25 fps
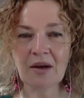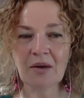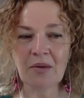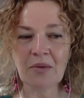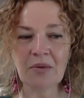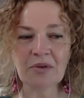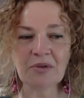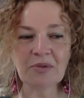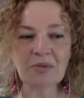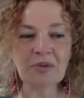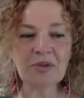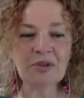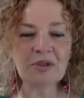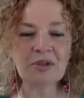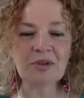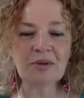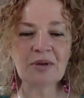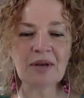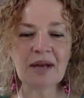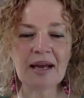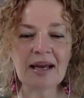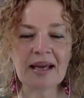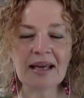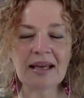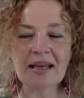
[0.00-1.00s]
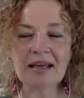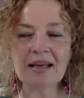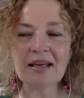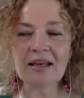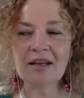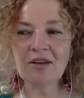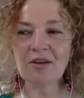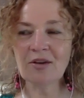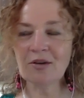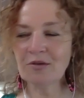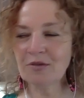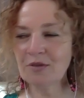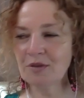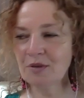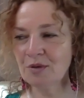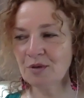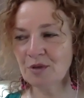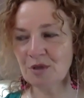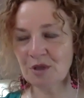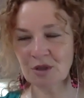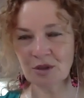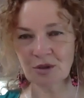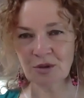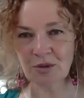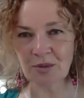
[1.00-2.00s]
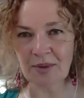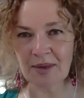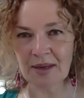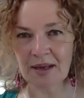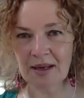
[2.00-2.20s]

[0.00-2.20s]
What would you like your future to be